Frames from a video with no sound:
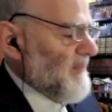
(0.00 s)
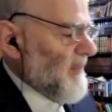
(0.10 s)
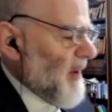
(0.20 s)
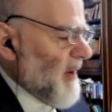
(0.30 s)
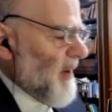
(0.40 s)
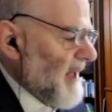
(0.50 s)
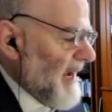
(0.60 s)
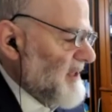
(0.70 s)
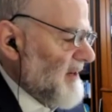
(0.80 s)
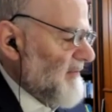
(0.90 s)

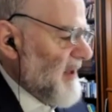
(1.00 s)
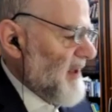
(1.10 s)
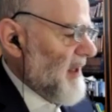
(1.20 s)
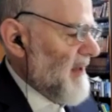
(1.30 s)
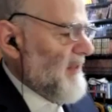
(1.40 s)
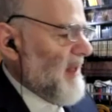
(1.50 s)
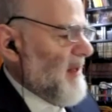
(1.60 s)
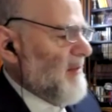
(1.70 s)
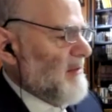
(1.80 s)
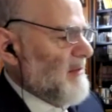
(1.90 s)
obliged if
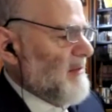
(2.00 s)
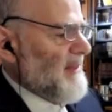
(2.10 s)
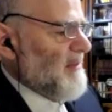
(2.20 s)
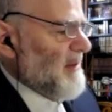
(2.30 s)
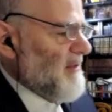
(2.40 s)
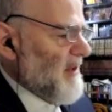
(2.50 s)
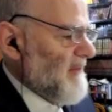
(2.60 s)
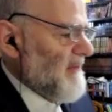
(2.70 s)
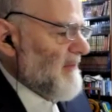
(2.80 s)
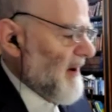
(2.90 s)
they light the place on
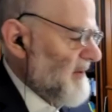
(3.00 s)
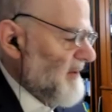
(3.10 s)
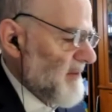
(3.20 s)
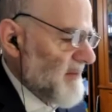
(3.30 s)
fire. Maybe